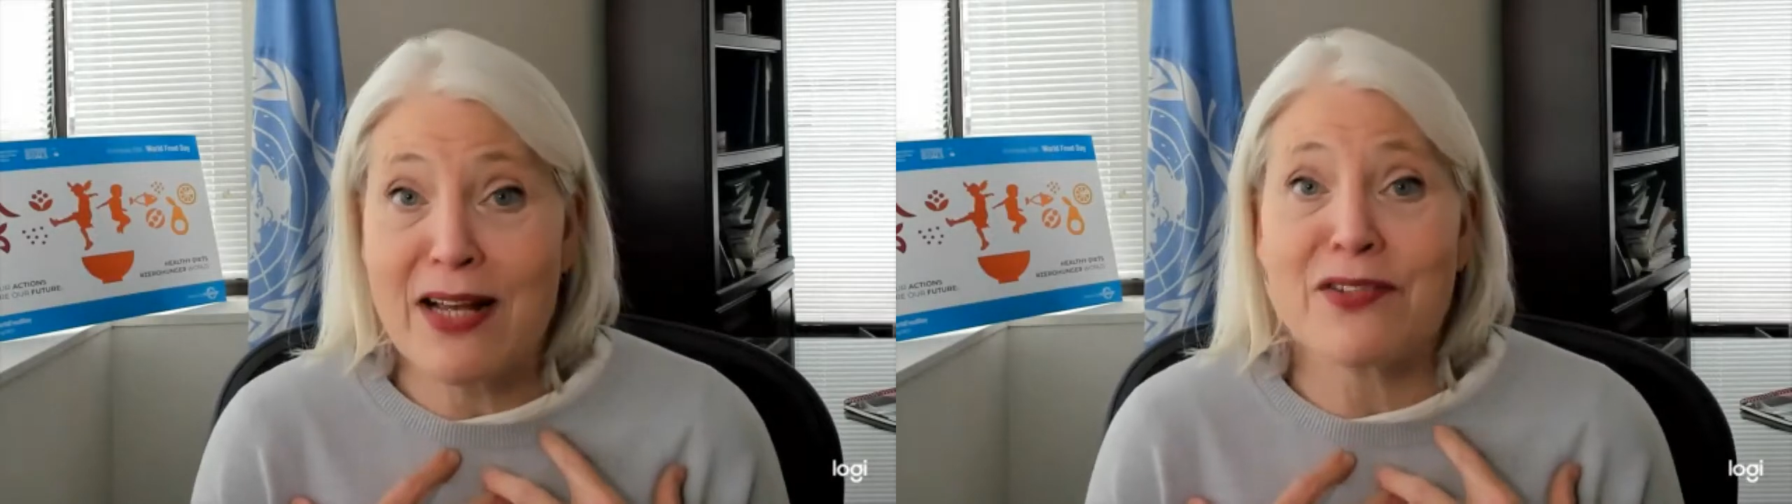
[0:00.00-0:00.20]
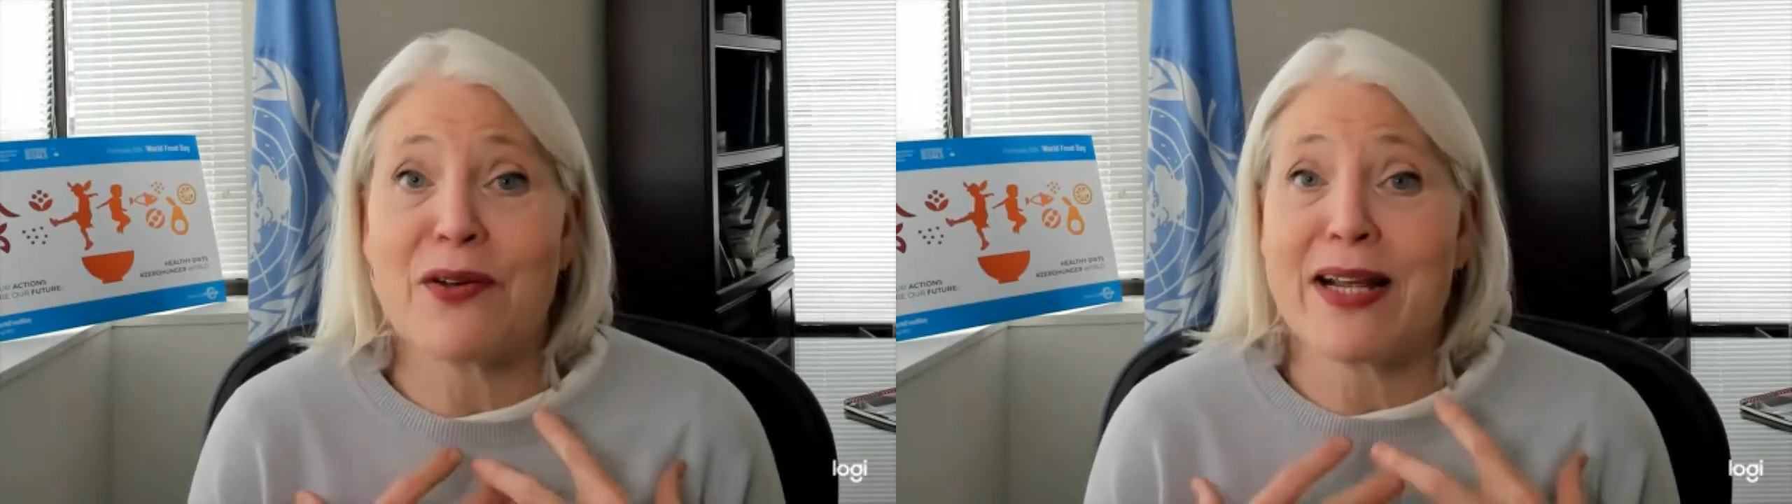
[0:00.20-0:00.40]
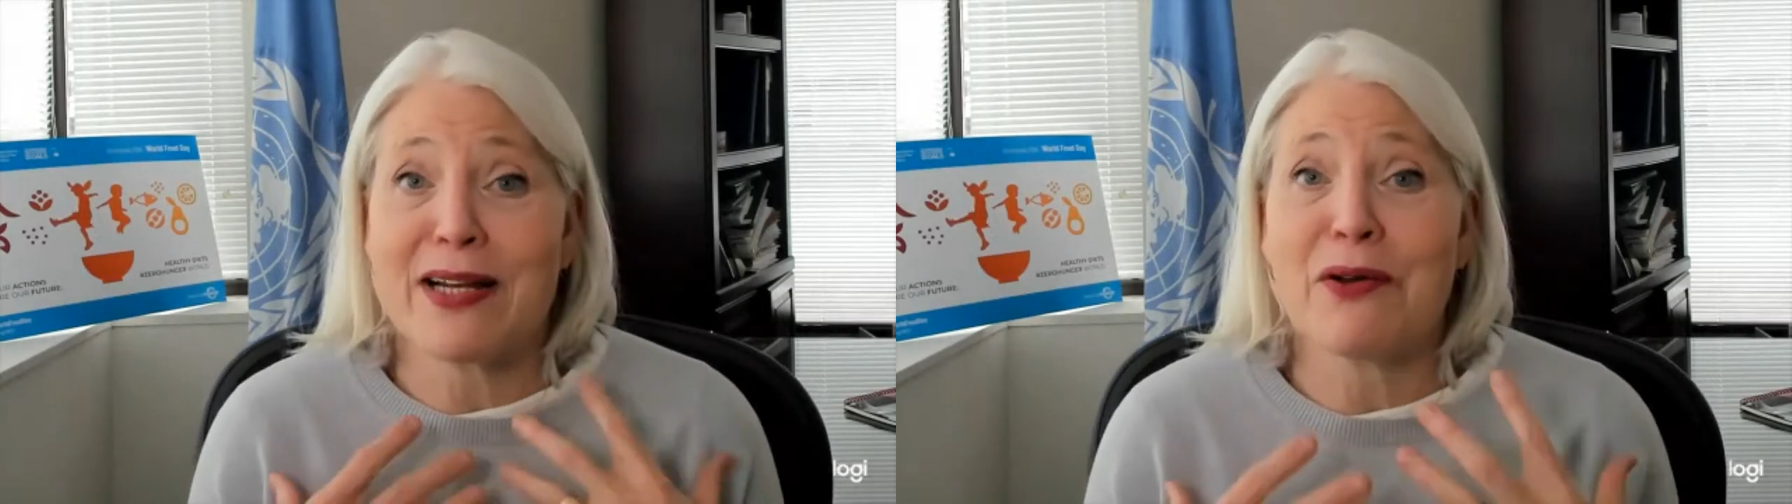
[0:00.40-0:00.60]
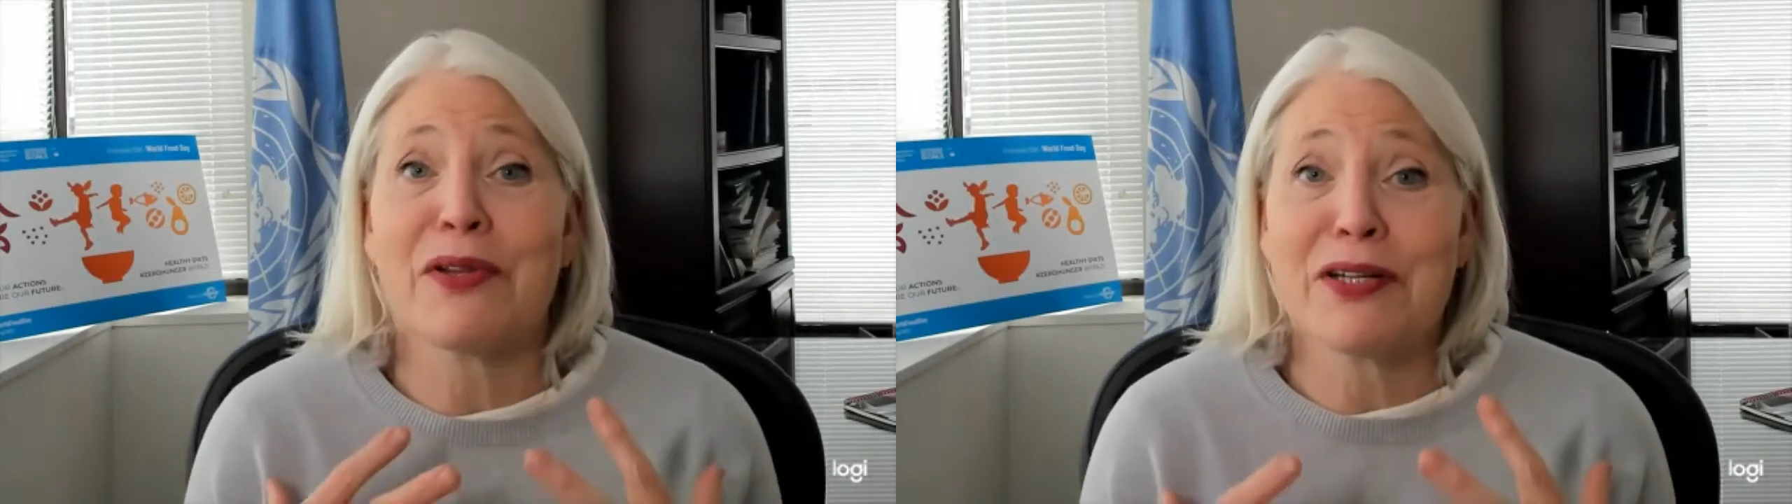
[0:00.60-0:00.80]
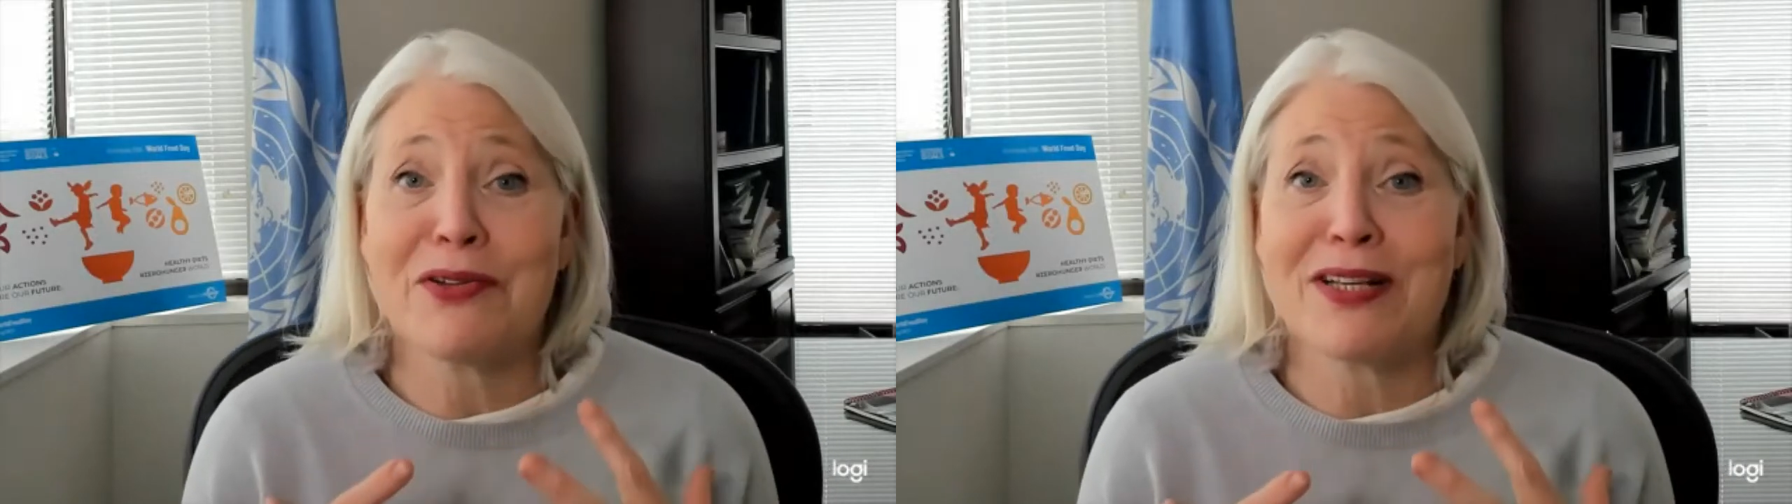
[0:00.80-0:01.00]
so I can
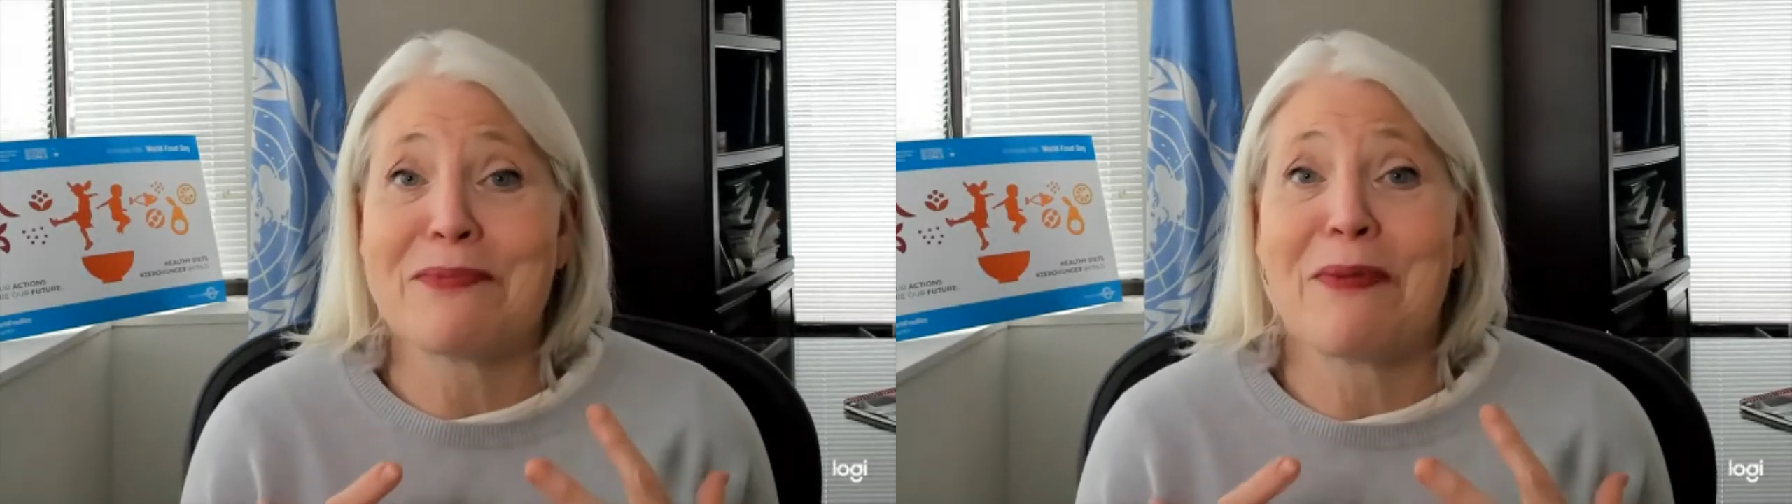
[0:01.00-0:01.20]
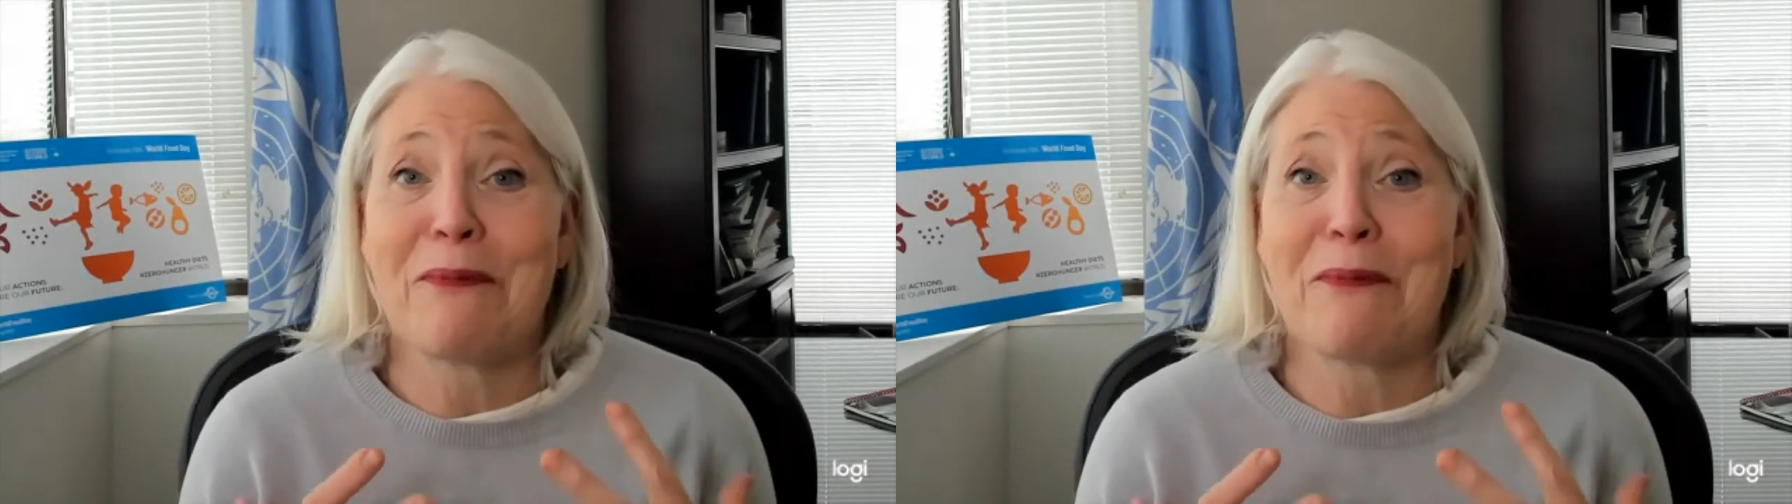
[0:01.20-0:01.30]
only do this by